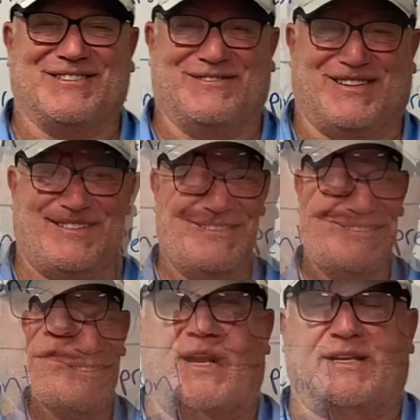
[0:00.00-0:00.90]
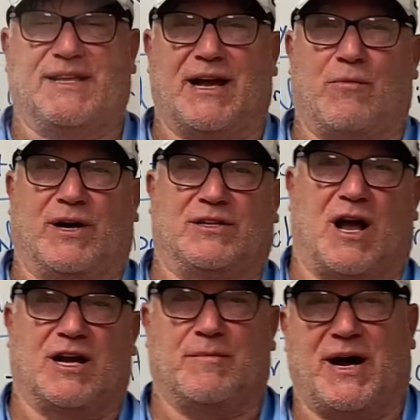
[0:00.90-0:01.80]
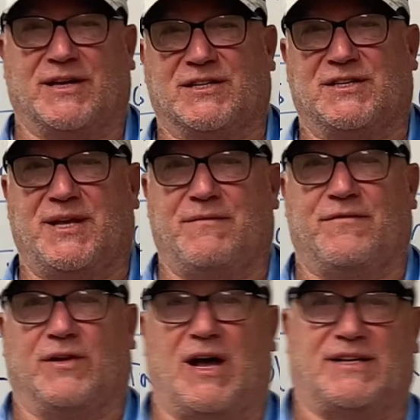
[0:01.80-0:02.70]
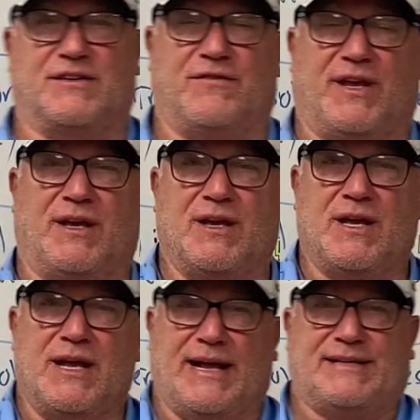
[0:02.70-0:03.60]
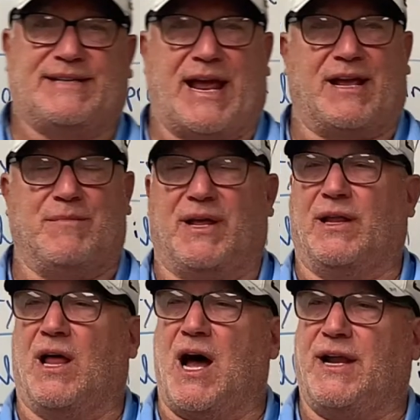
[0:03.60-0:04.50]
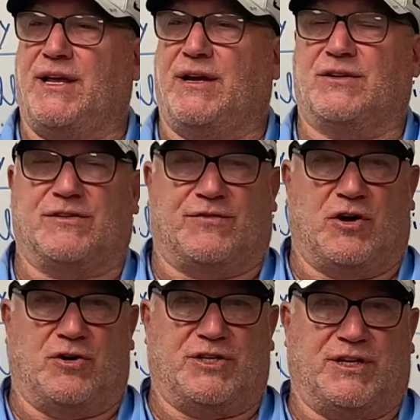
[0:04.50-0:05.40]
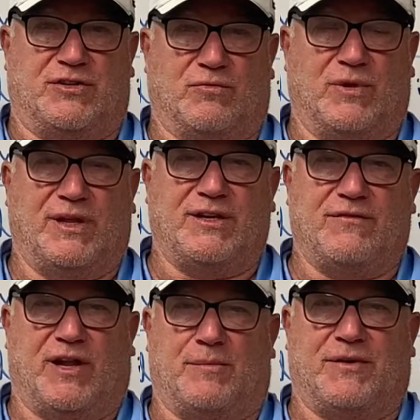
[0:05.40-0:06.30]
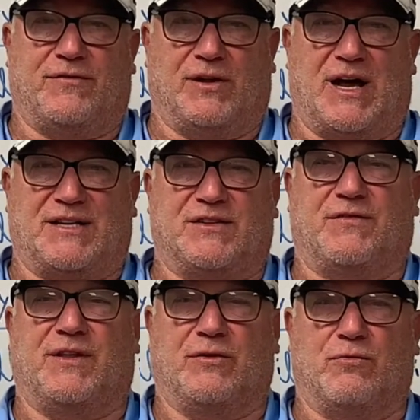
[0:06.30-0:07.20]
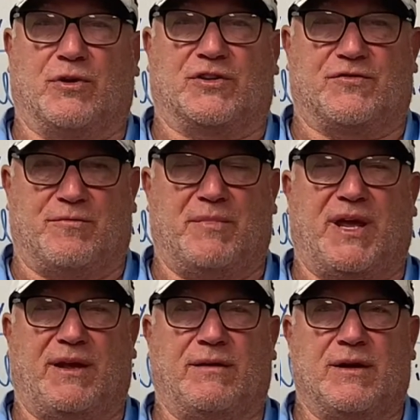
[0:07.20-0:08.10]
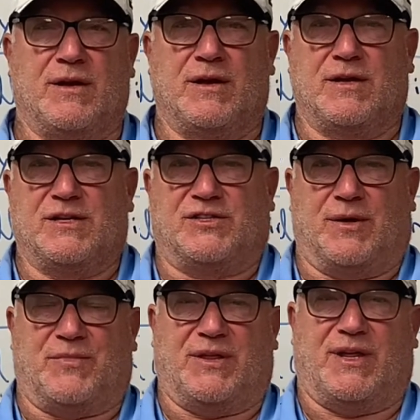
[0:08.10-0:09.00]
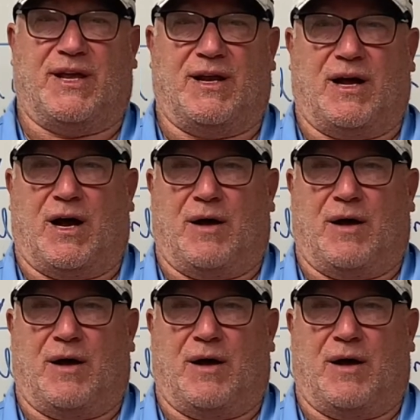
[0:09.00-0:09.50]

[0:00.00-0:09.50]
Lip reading: to win. The next thing I want to talk about is a team philosophy. It's taken me a lot of years of coaching to really develop a philosophy that works for me. Something that